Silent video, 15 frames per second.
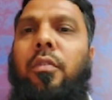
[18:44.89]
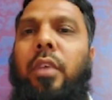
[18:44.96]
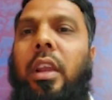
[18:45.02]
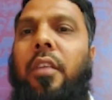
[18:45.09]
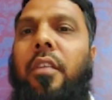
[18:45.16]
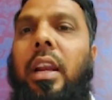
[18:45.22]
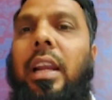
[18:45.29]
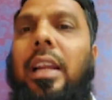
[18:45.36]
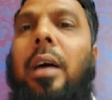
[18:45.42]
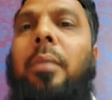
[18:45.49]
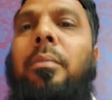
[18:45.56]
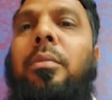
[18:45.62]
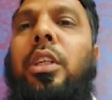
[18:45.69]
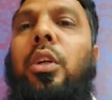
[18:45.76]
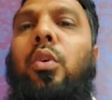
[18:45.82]
Whenever it
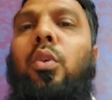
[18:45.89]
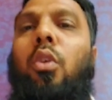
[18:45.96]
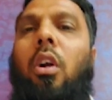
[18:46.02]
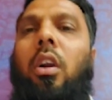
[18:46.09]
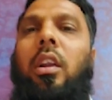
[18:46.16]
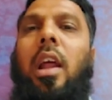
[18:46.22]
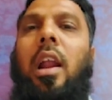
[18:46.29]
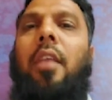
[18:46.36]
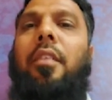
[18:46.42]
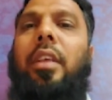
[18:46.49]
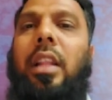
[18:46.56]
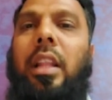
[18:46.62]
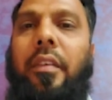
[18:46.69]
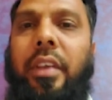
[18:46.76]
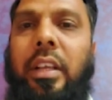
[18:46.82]
comes into contact
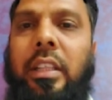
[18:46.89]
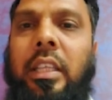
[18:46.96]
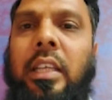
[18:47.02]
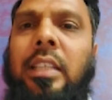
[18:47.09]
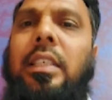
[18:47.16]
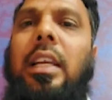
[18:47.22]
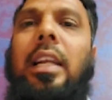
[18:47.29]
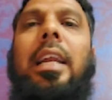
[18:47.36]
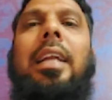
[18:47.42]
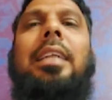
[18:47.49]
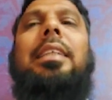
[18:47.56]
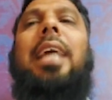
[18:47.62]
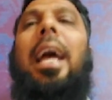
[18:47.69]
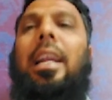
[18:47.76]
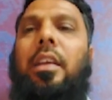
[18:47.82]
with living things, it
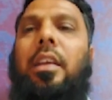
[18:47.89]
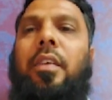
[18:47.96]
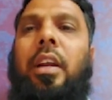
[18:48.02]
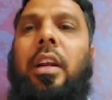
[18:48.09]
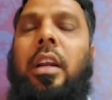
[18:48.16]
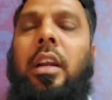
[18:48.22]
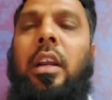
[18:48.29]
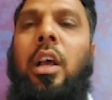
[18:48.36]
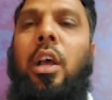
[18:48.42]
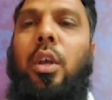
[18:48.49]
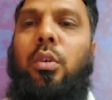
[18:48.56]
gets activated.